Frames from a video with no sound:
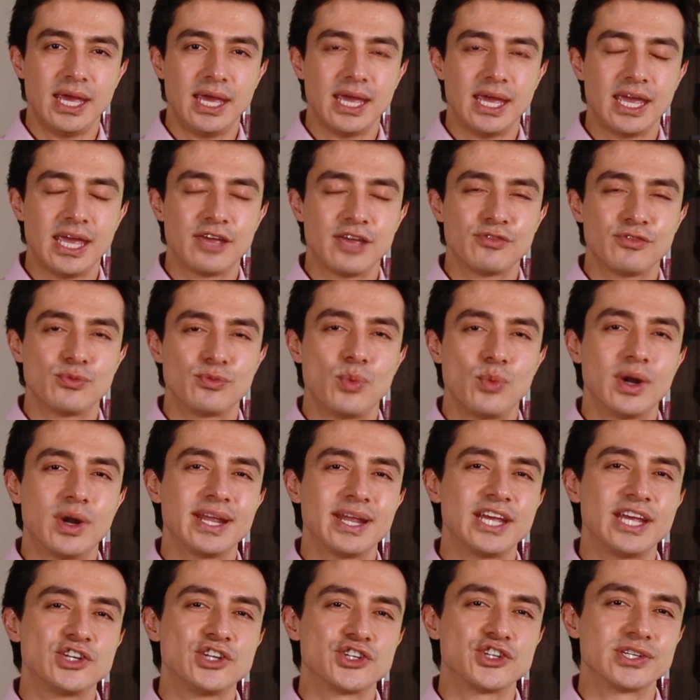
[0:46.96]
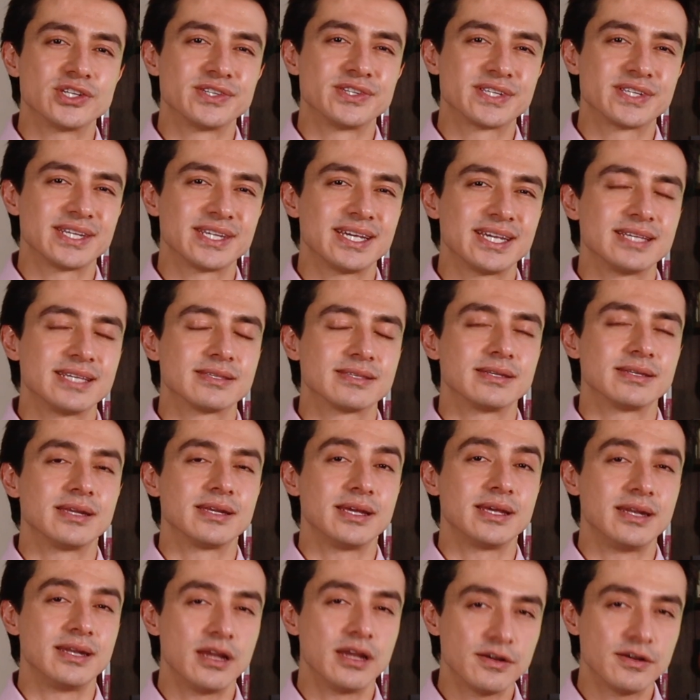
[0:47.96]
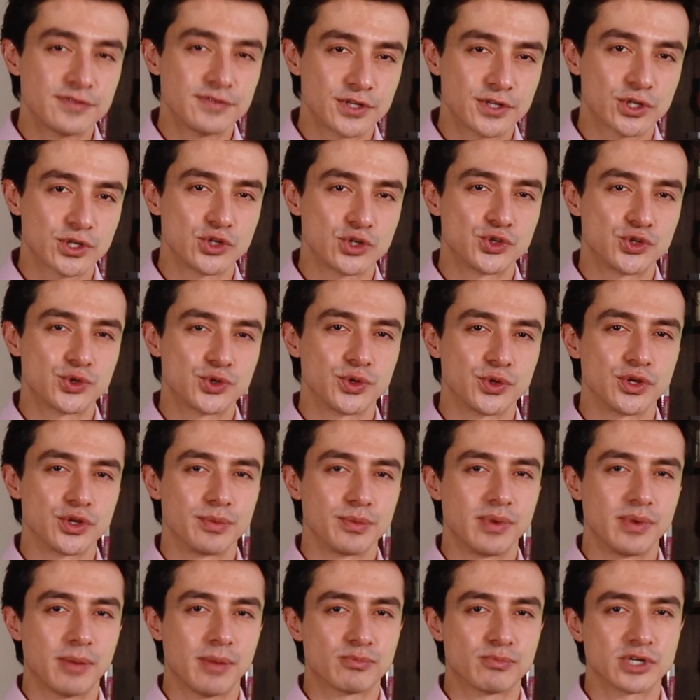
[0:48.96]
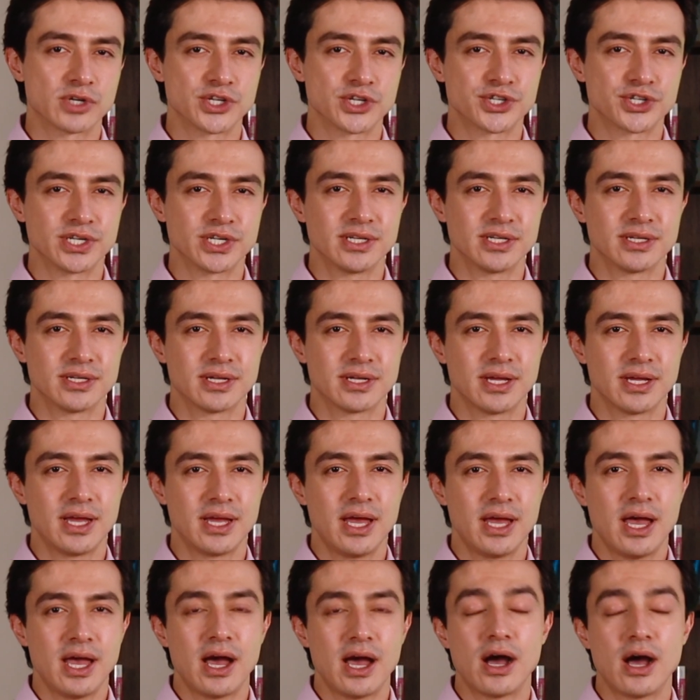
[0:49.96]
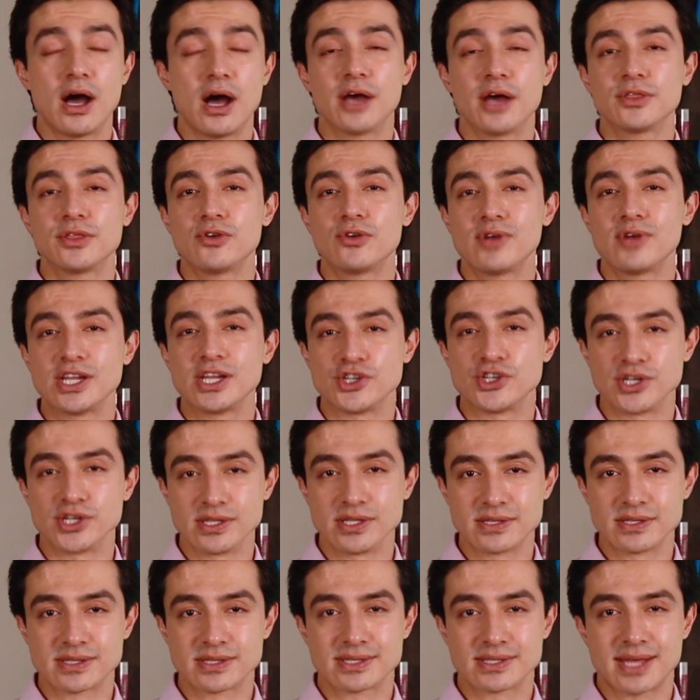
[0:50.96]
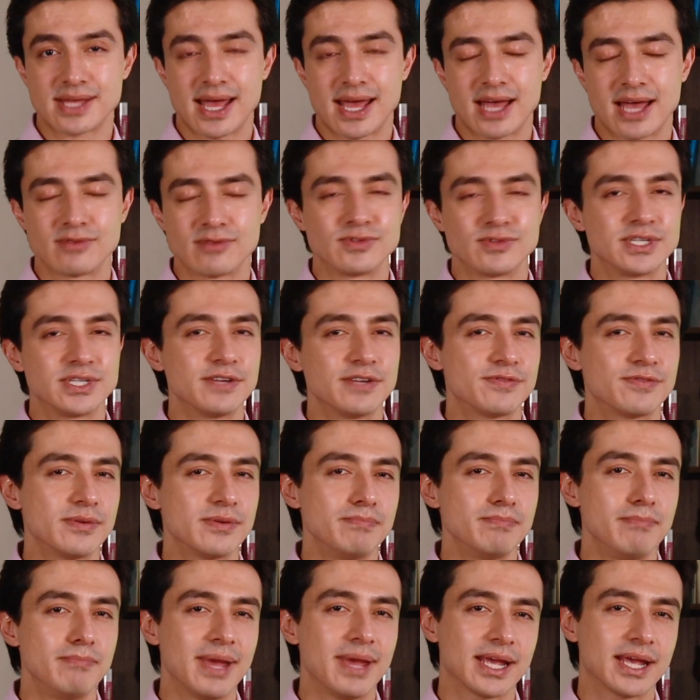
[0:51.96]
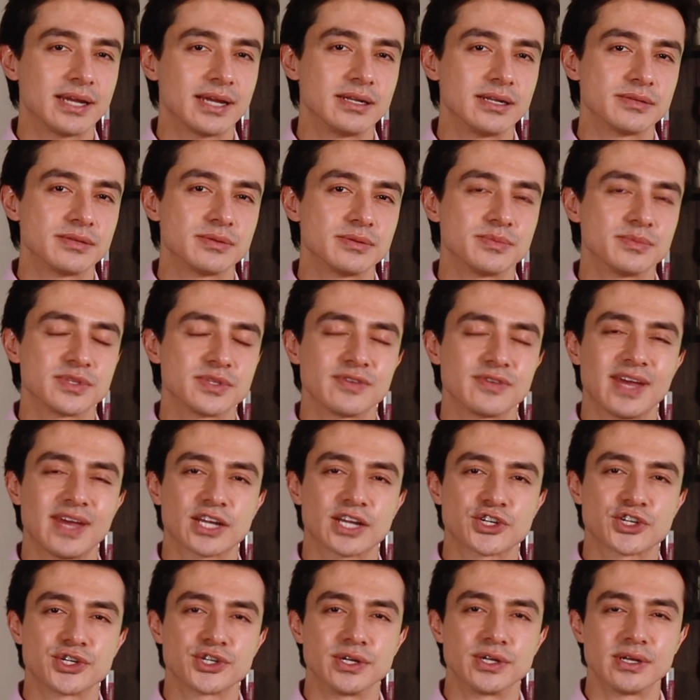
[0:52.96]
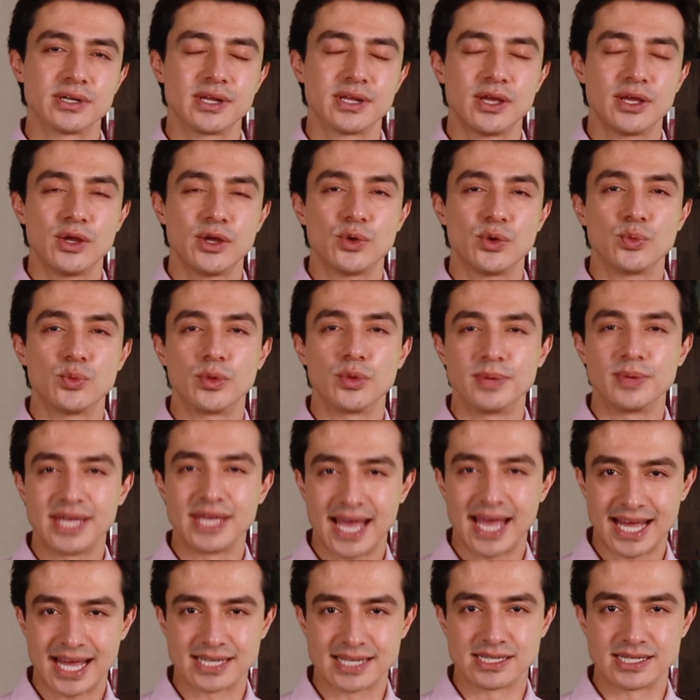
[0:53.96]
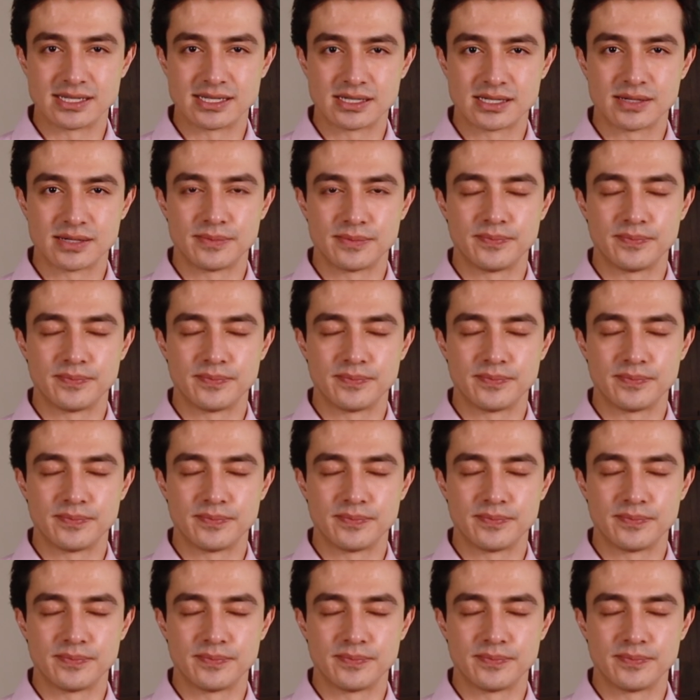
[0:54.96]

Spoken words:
If one agent isn't enough to control your blood pressure, other agents that have different mechanisms of action will be added.